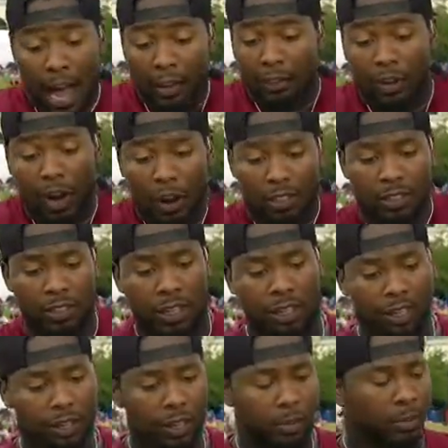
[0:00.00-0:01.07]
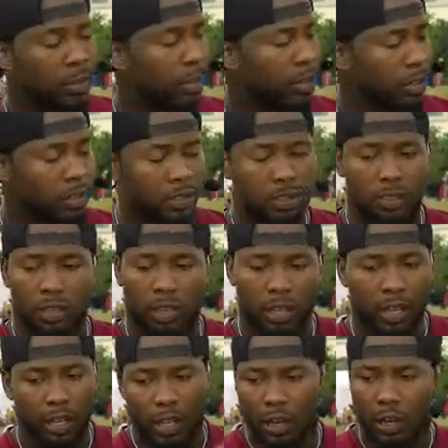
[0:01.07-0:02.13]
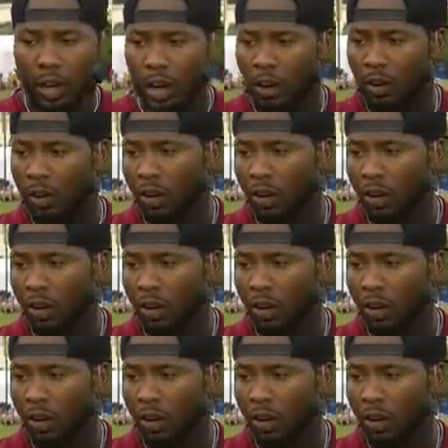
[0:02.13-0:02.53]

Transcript: after all said and done because. Well, last question,